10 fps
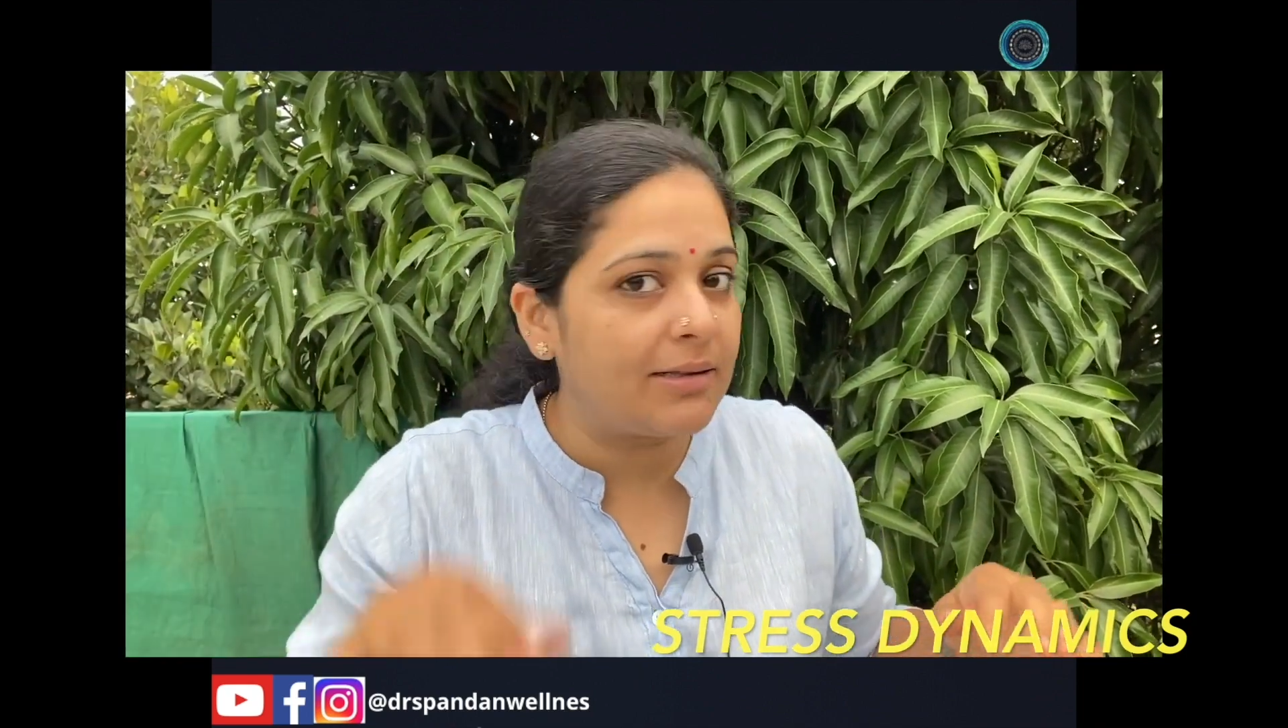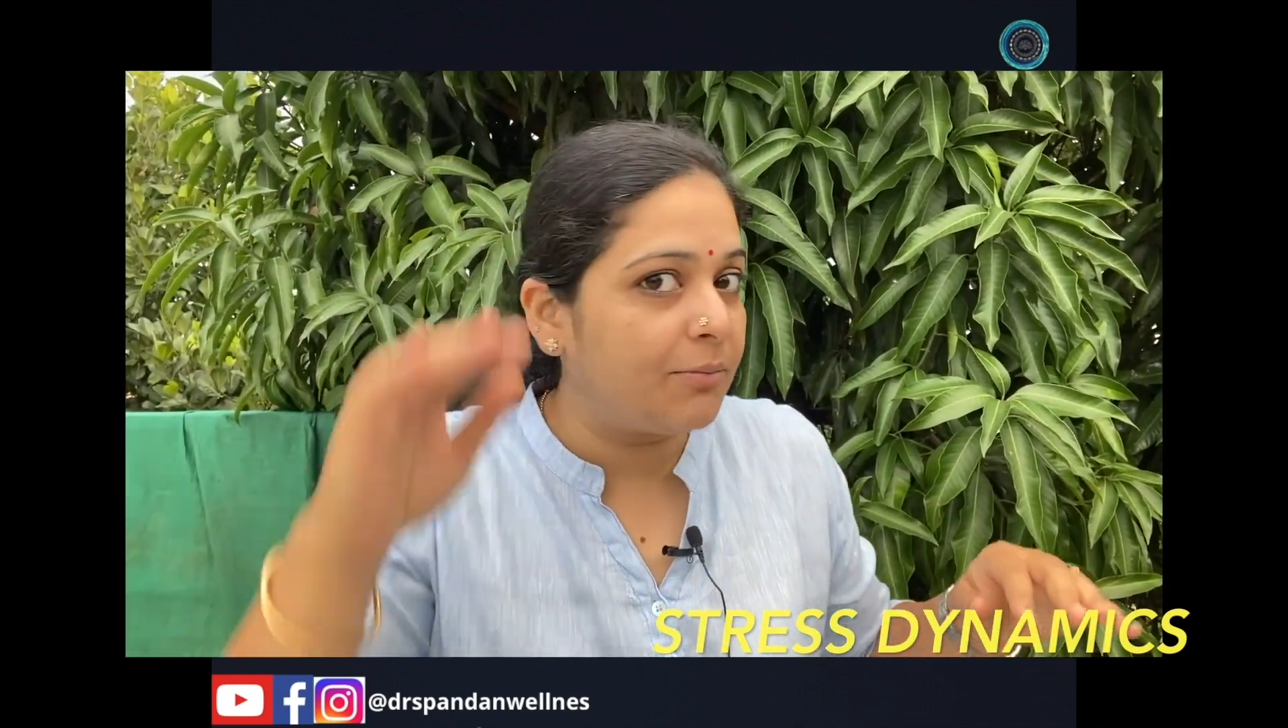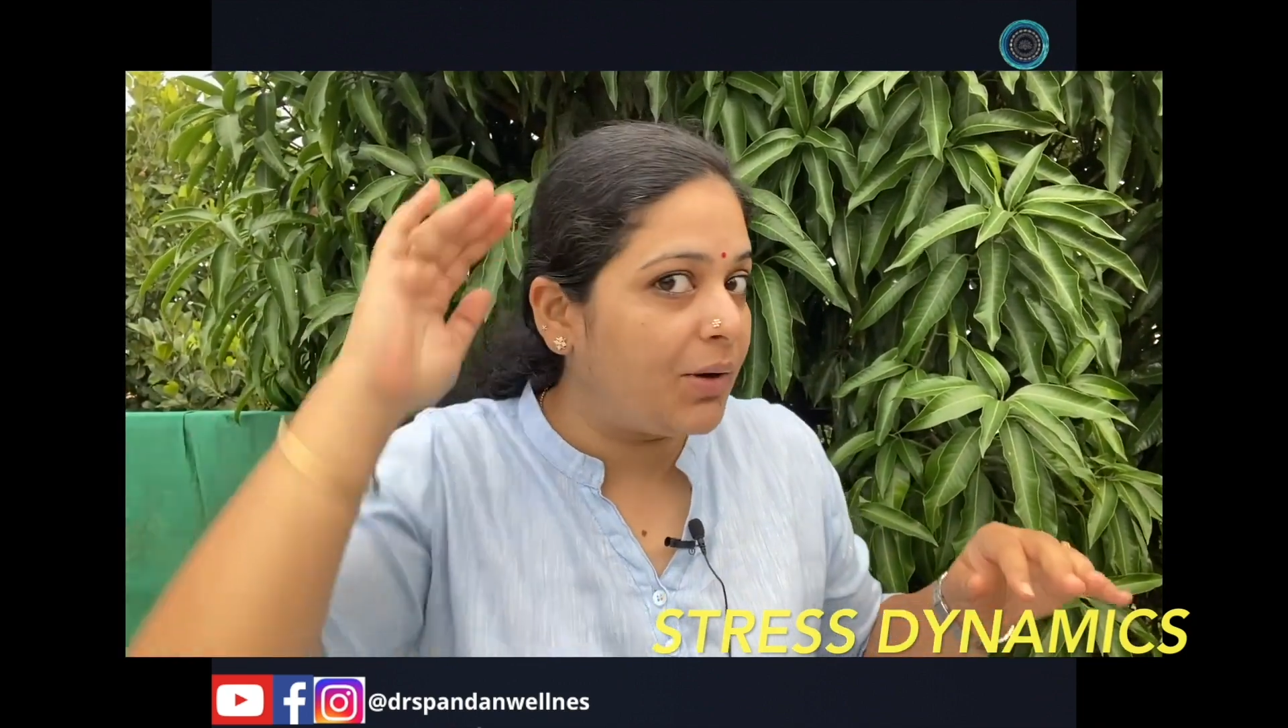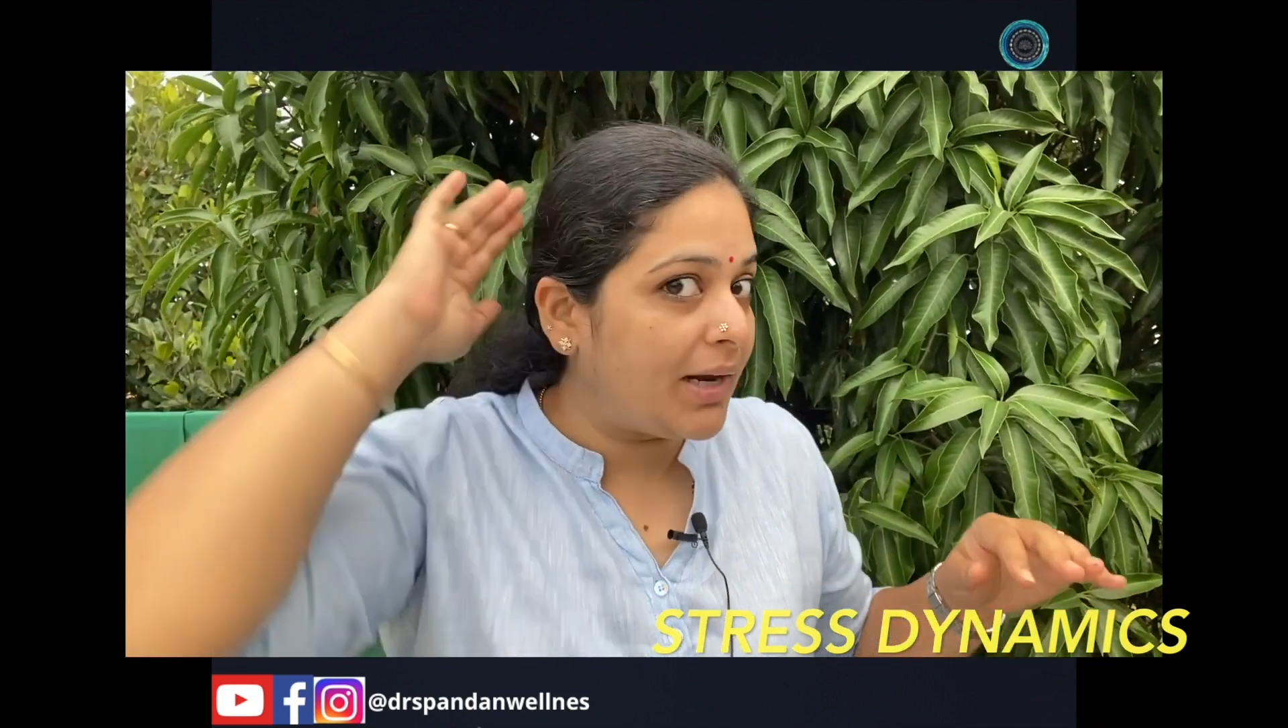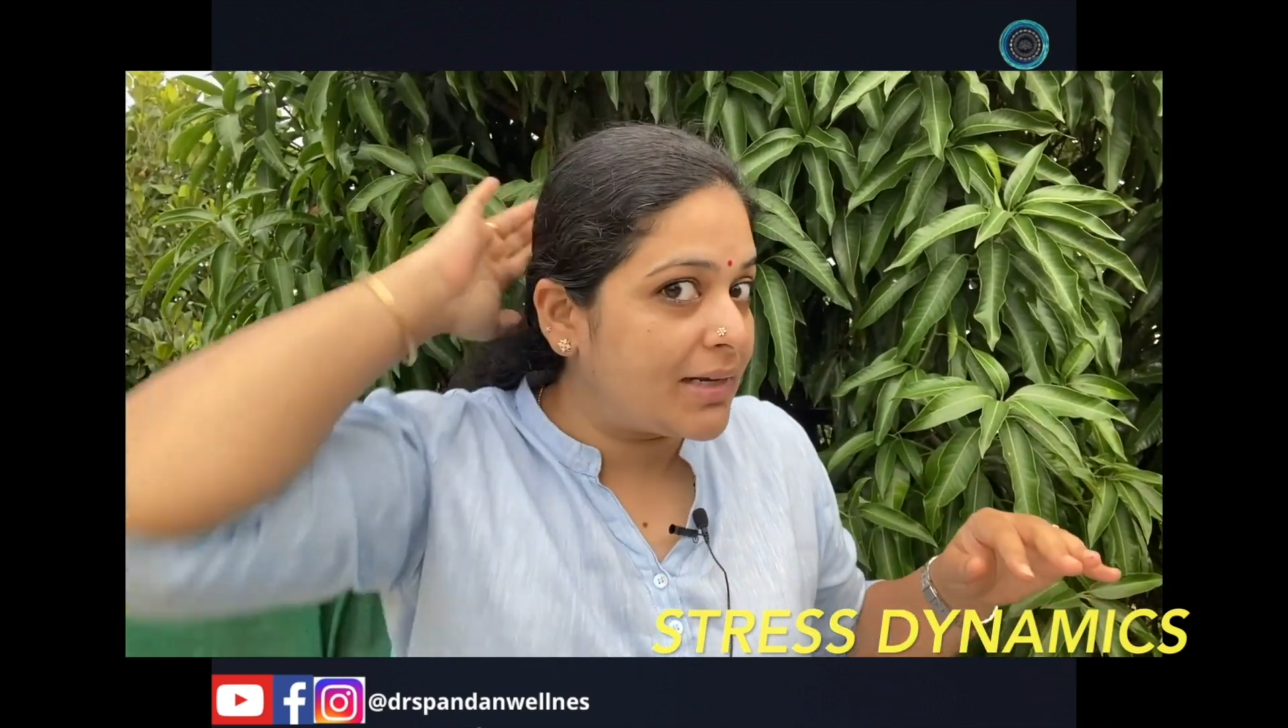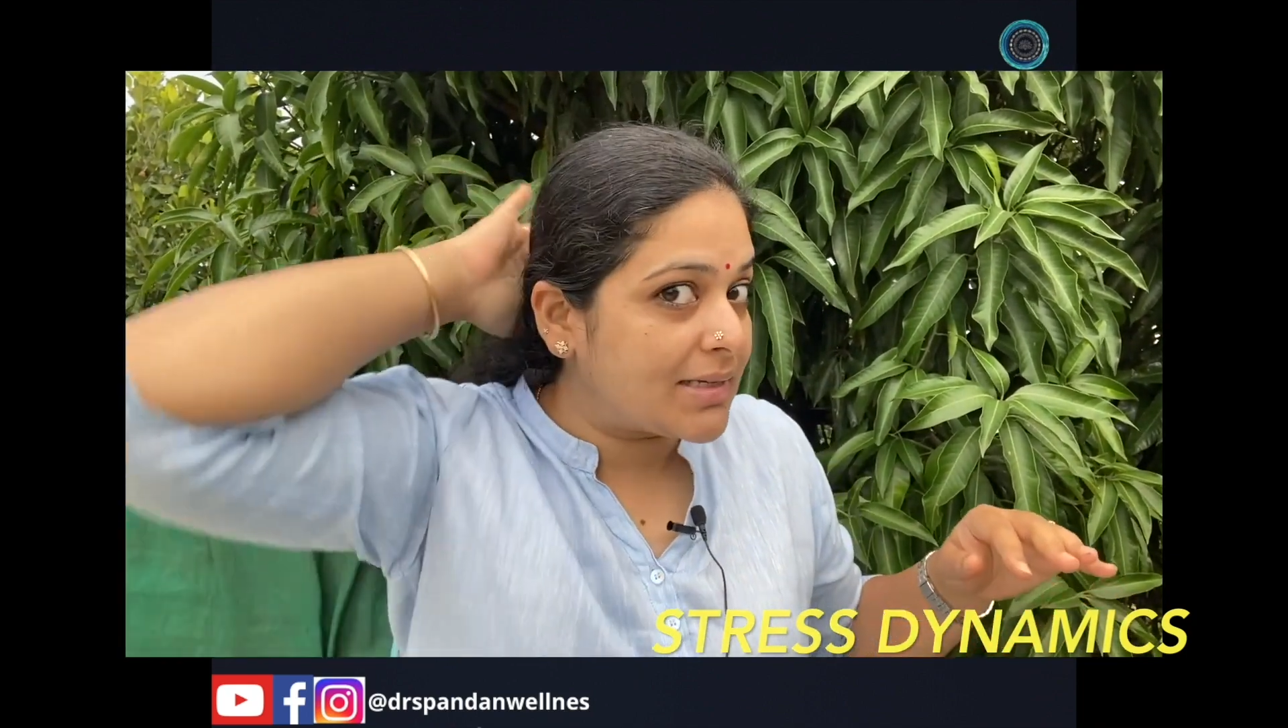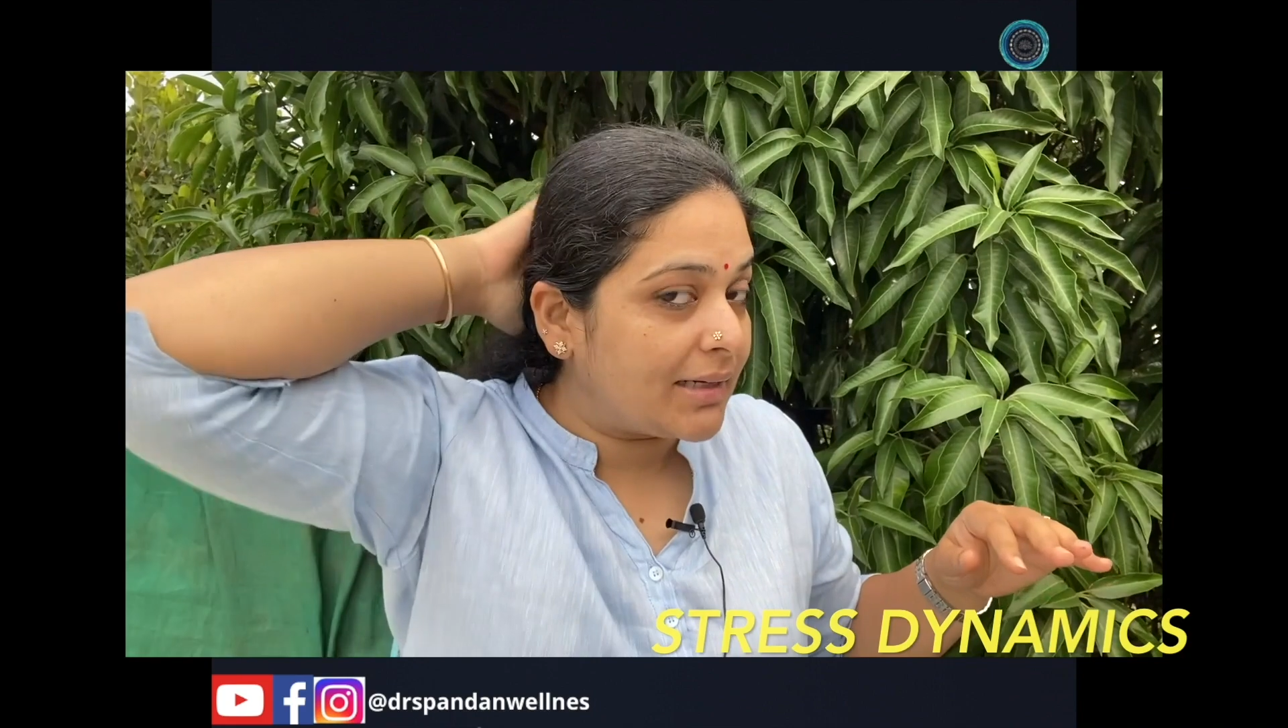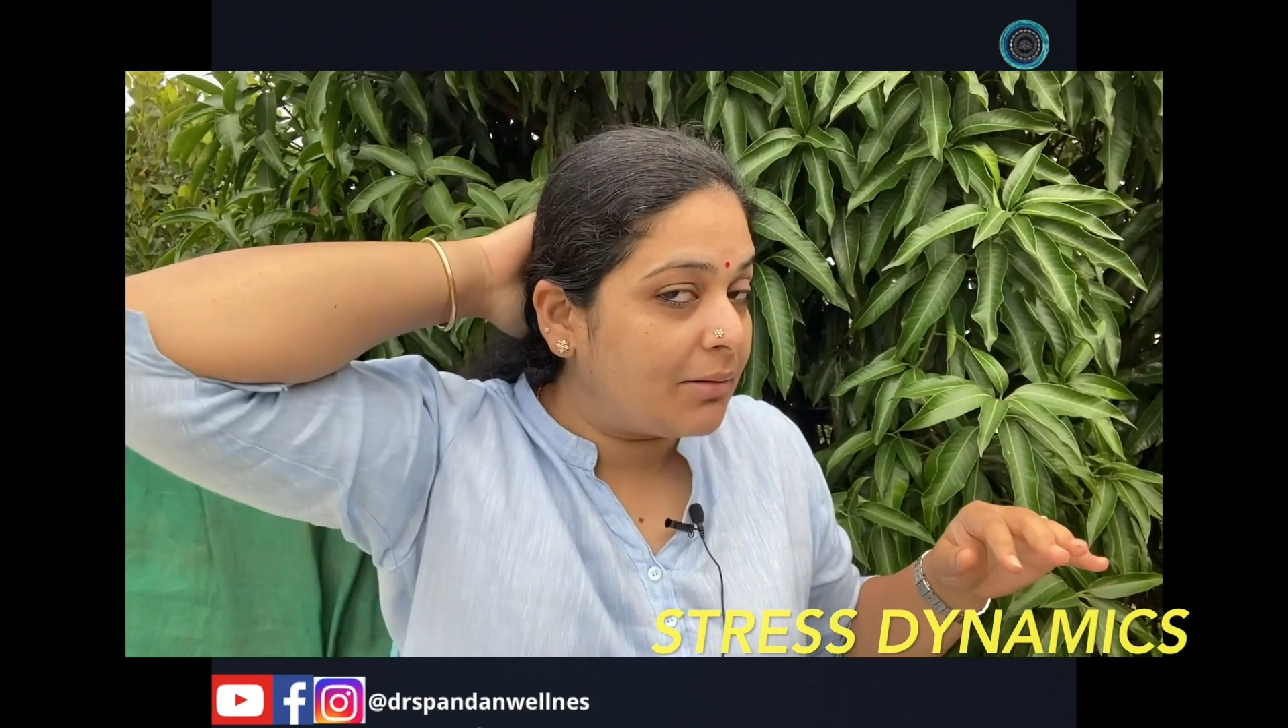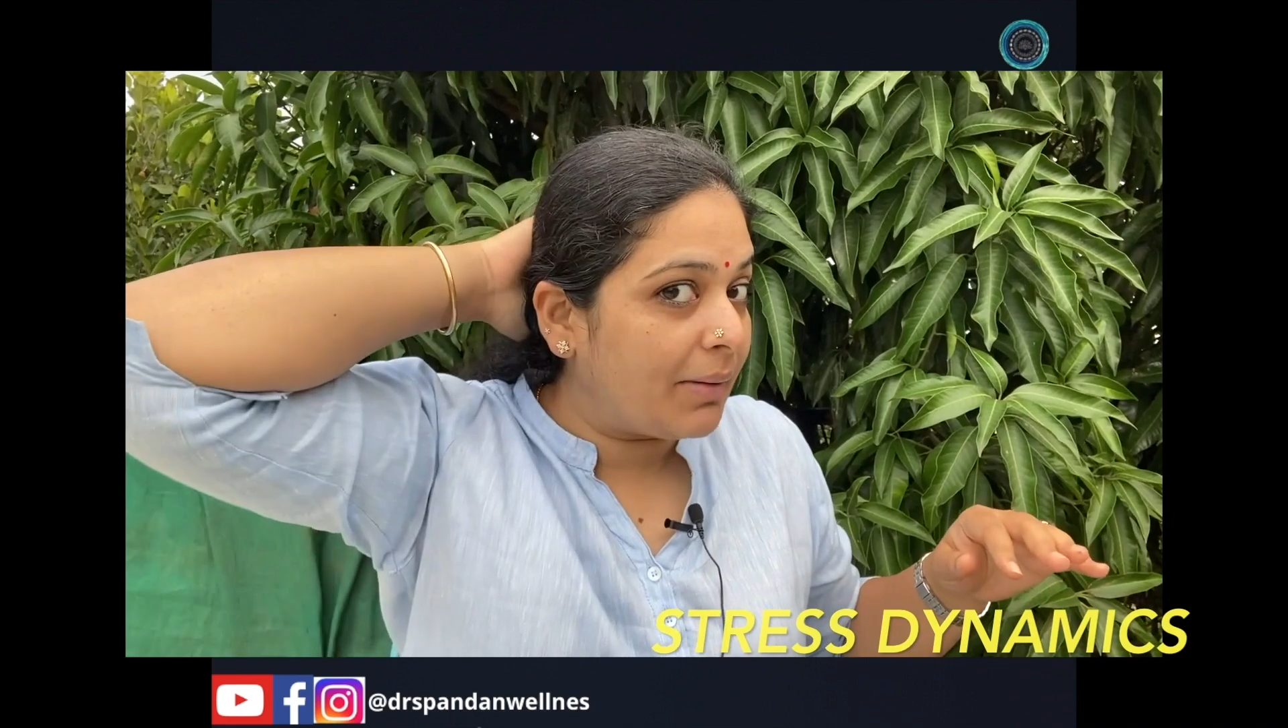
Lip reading: brain is at the